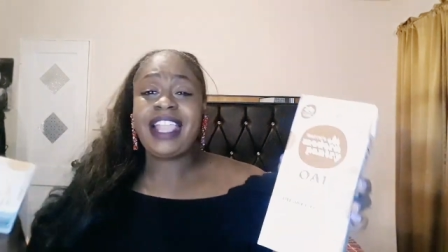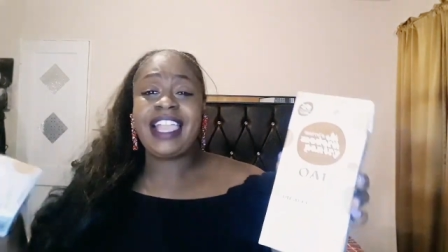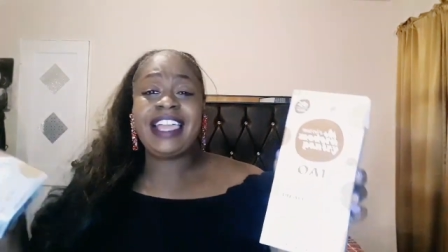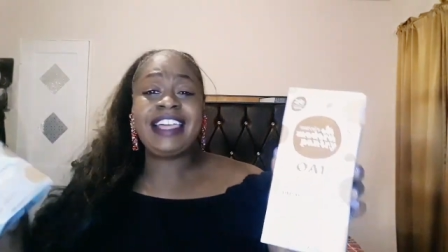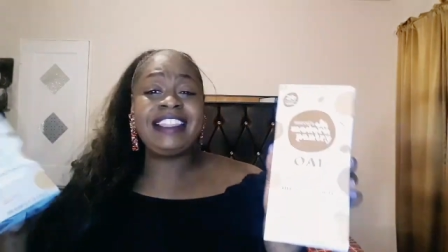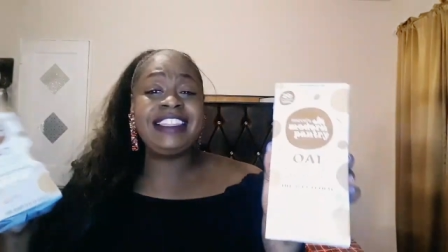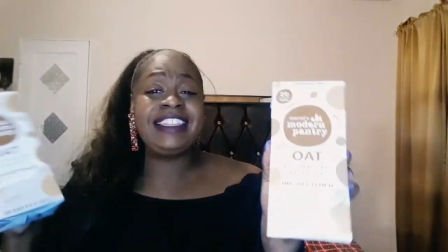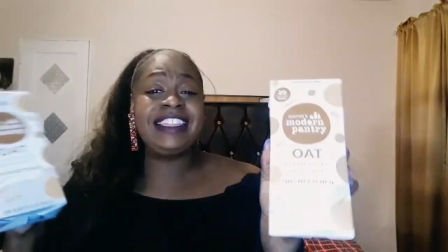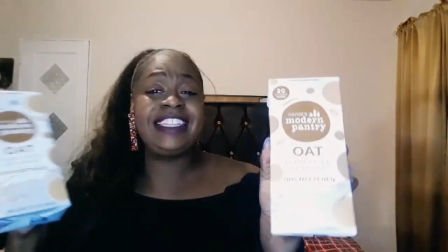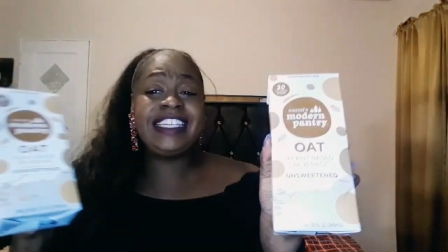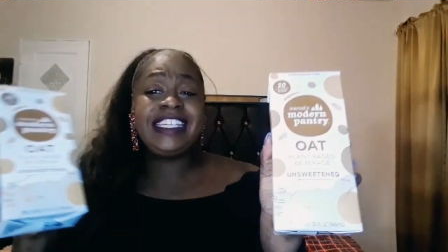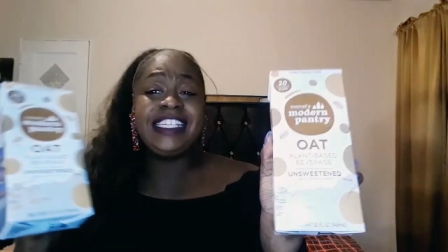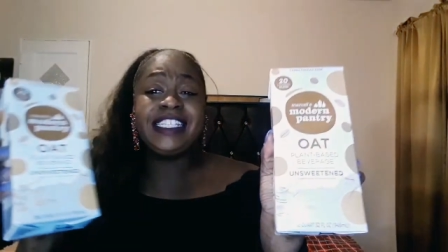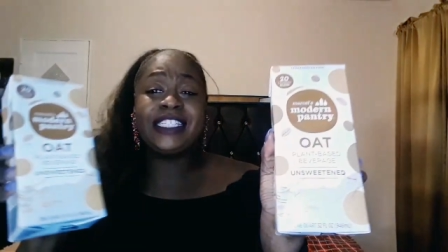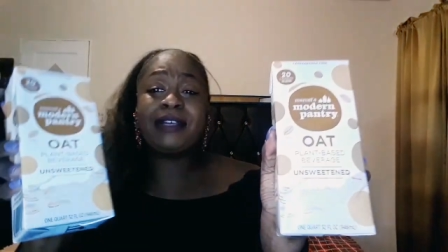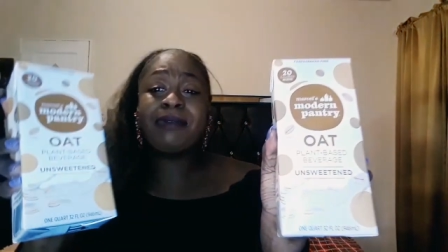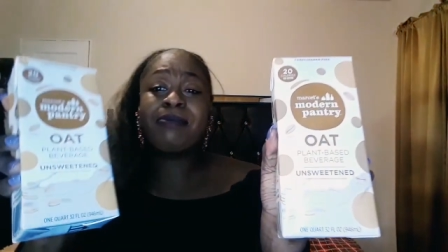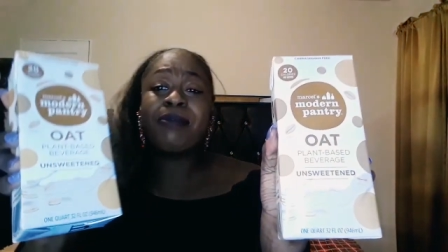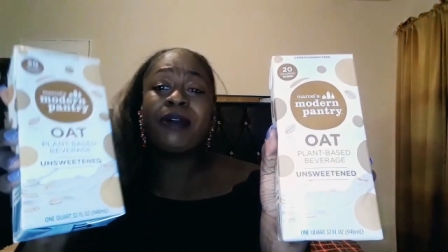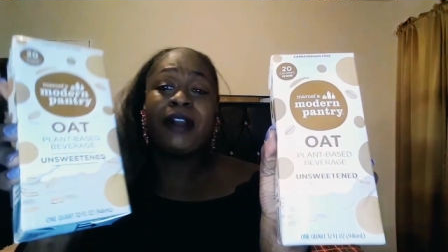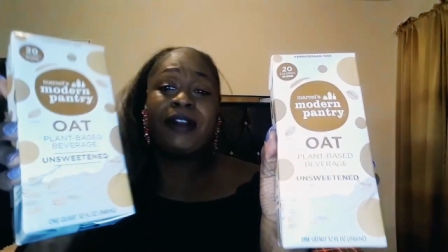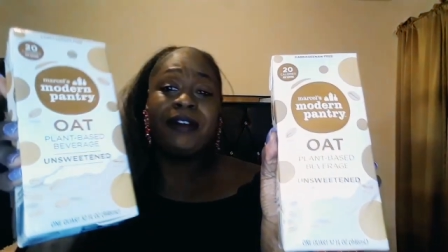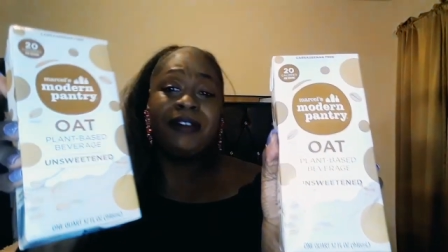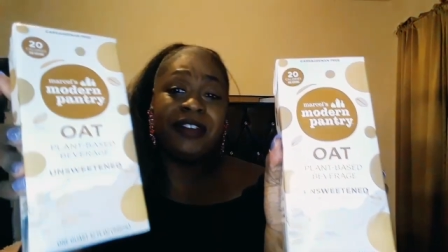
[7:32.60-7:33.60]
these are
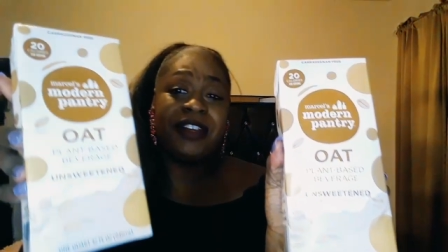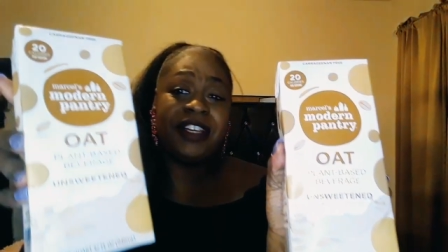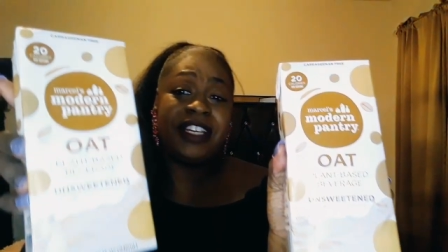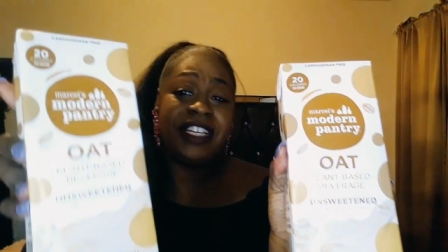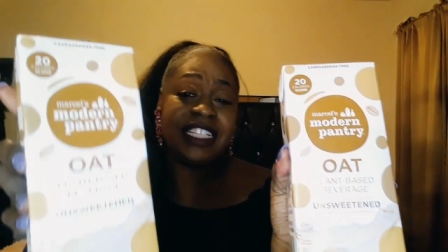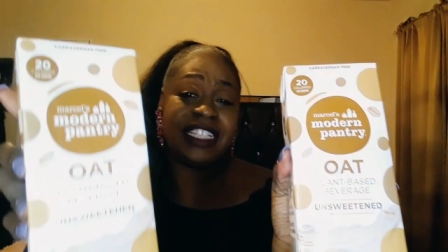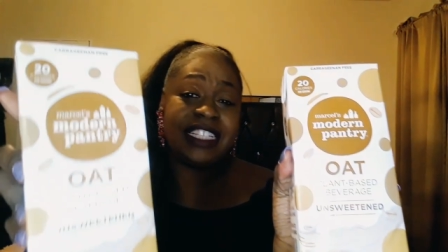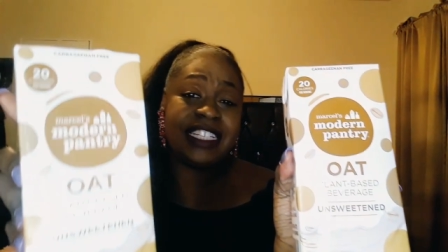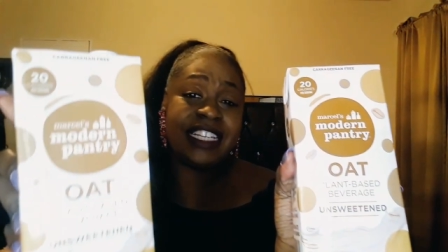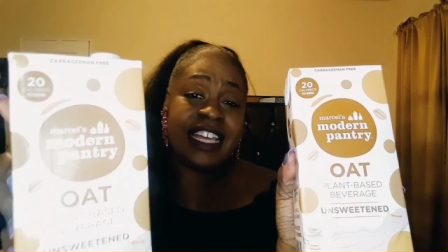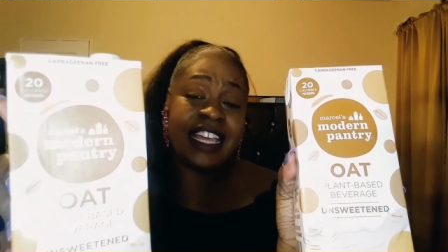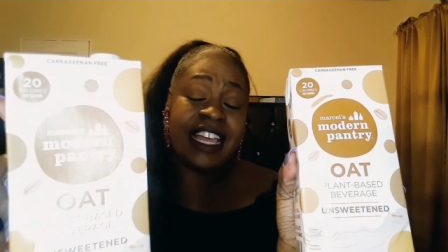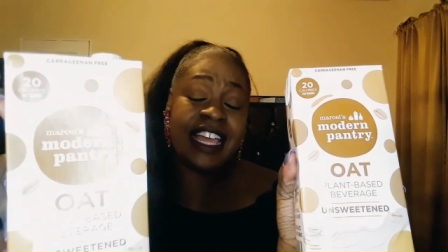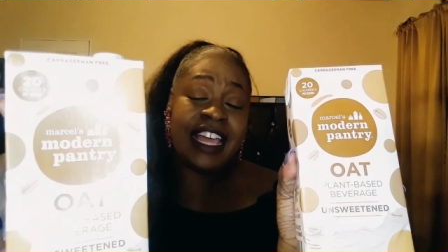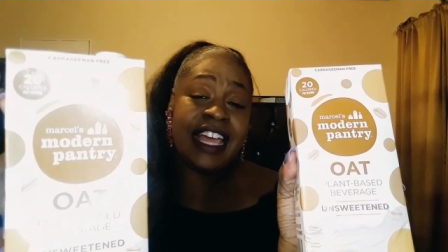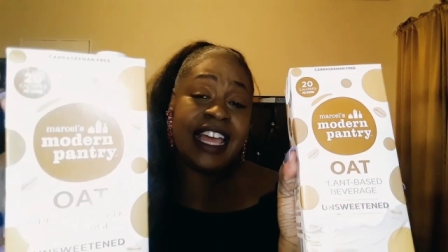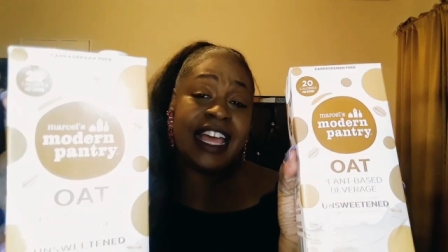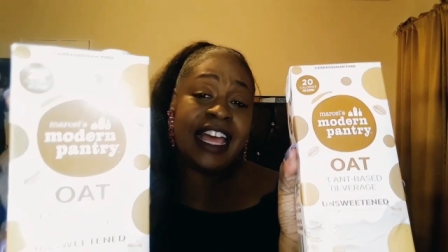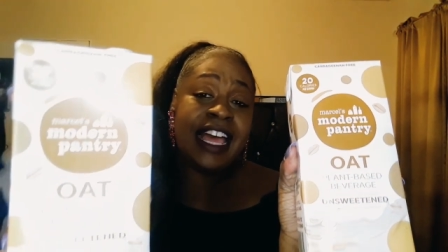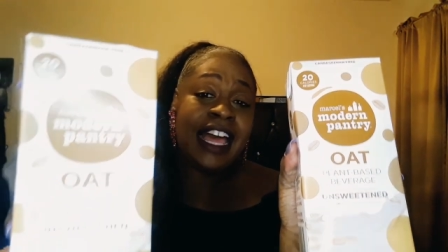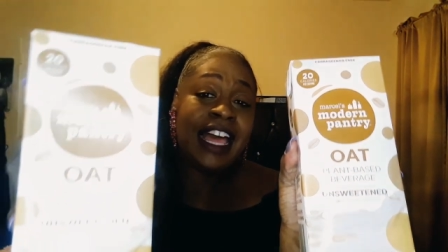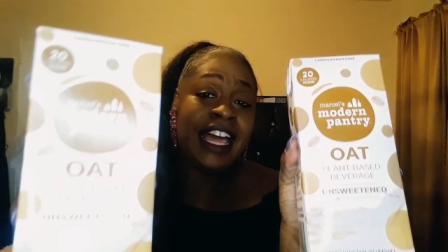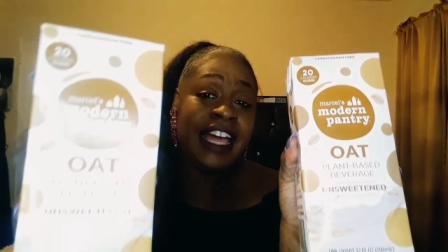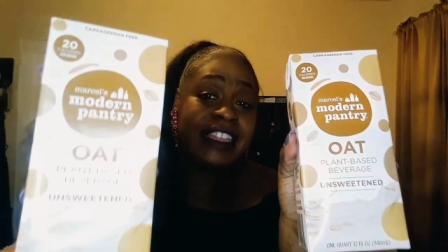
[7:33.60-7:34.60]
perfect.
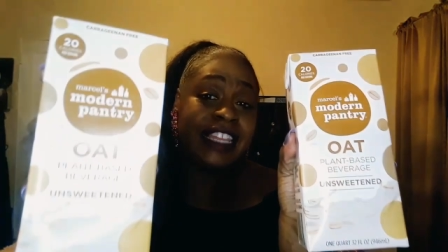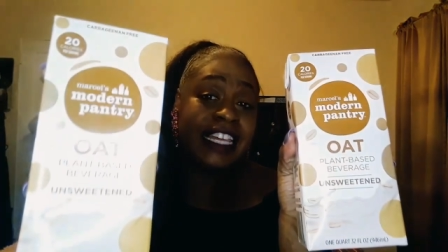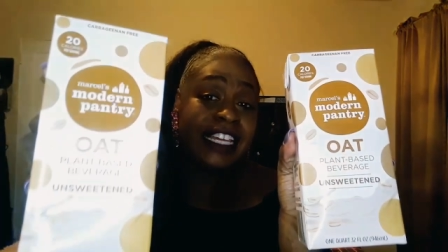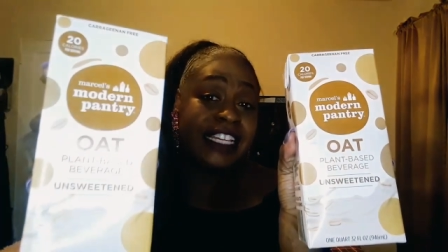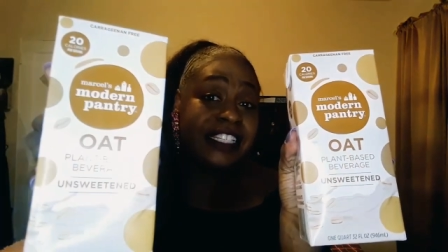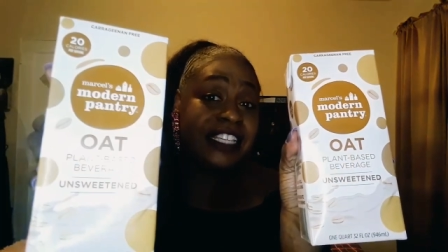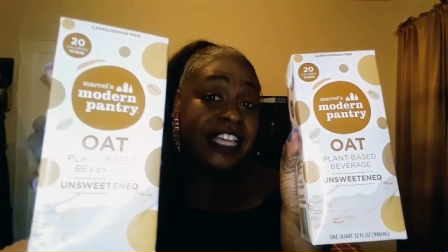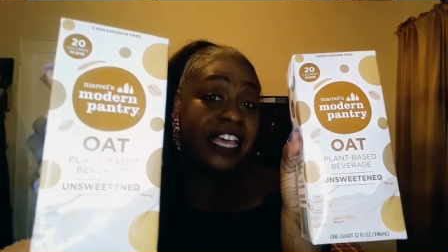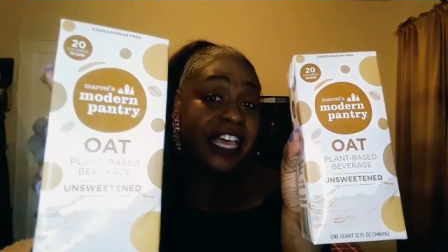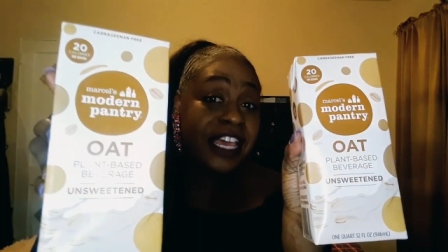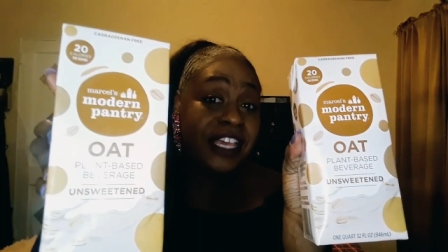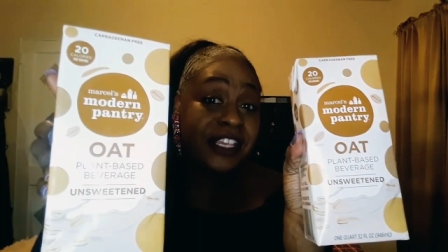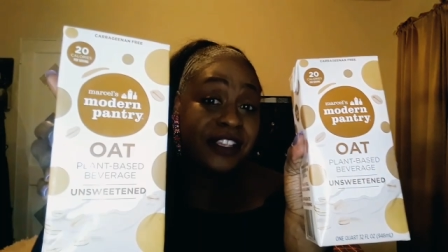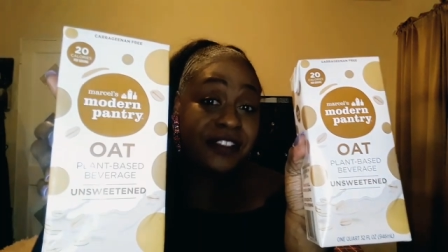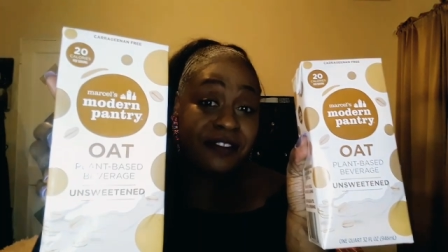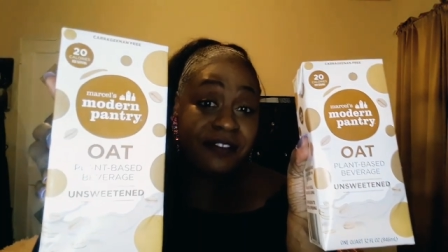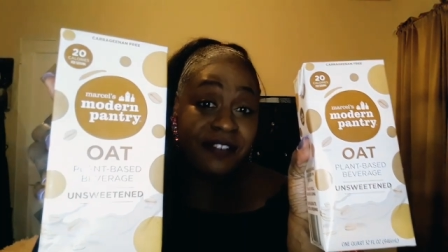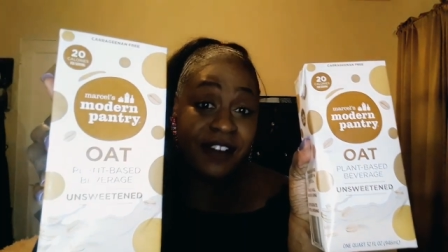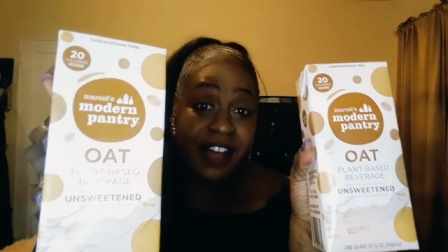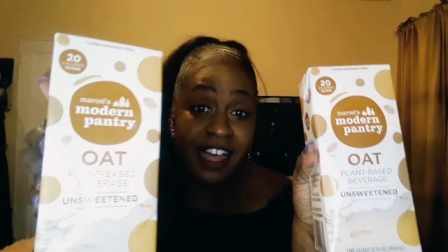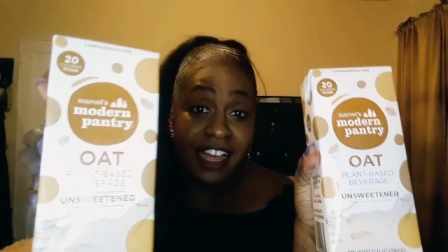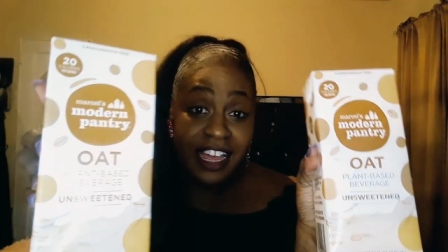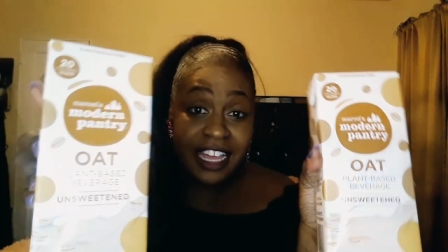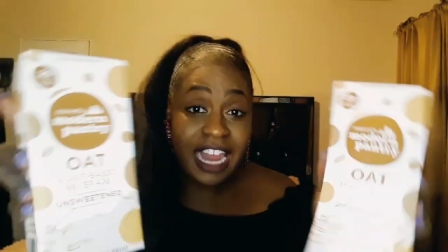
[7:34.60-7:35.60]
They taste
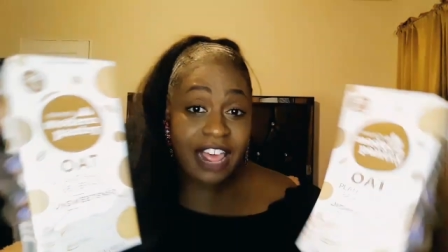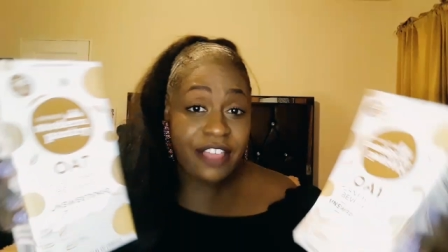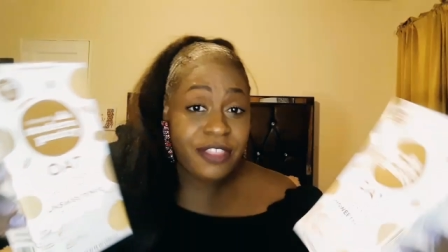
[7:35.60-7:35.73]
fine.